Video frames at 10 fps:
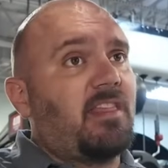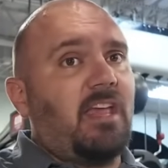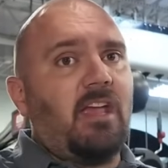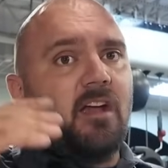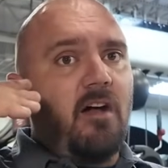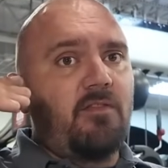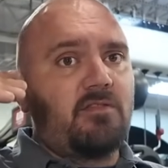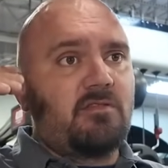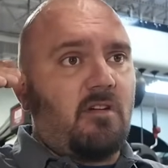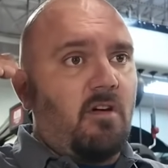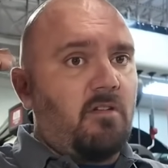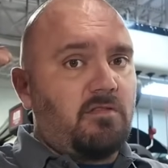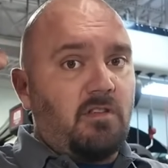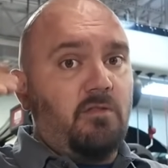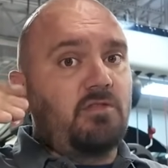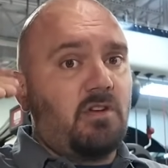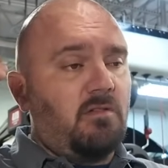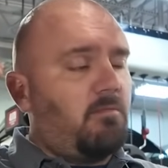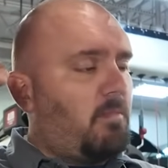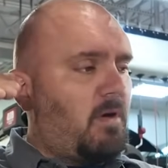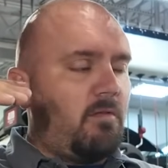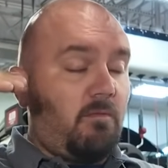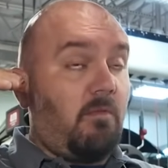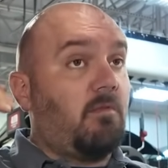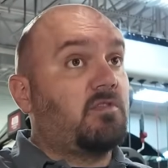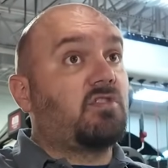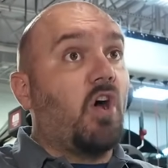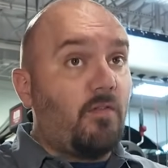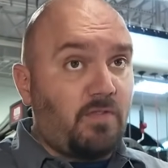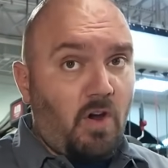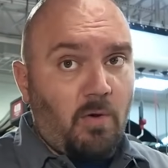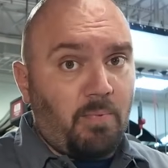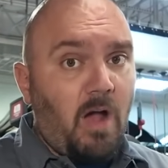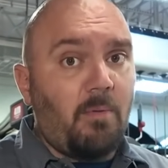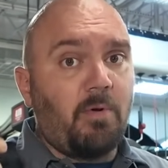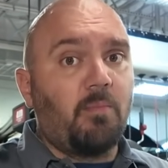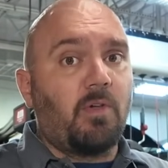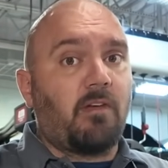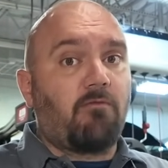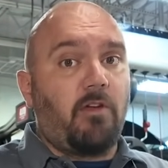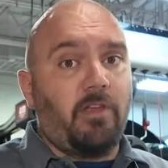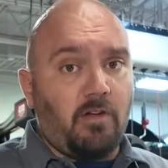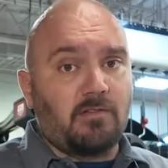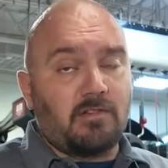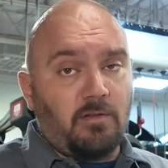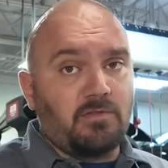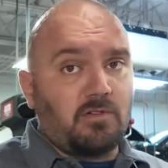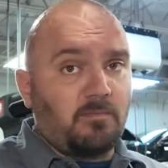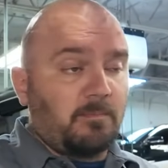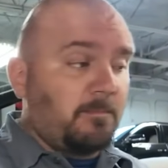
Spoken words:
And I think it covers our solution, or solves our problem with a really good solution.